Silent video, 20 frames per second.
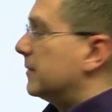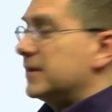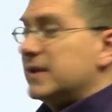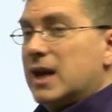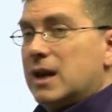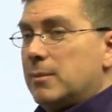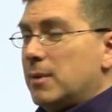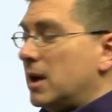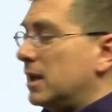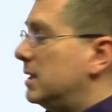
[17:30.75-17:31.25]

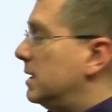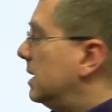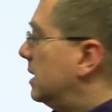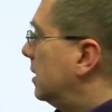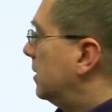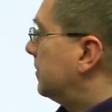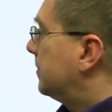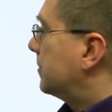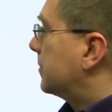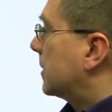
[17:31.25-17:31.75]

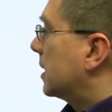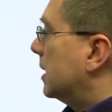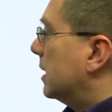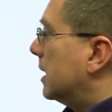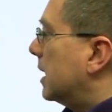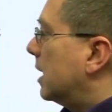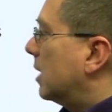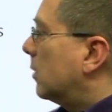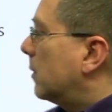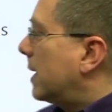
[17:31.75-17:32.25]
idea.
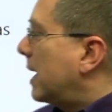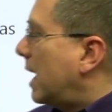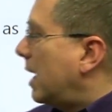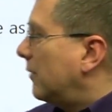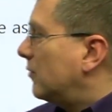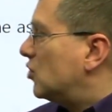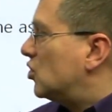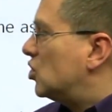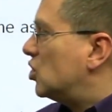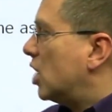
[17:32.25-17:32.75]
Here we
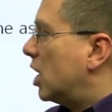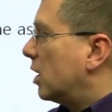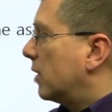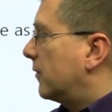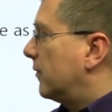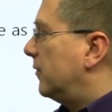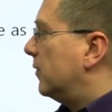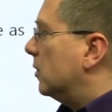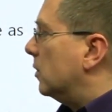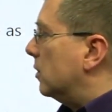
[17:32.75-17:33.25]
have junk
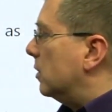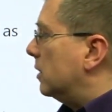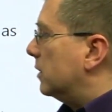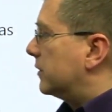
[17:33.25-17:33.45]
food.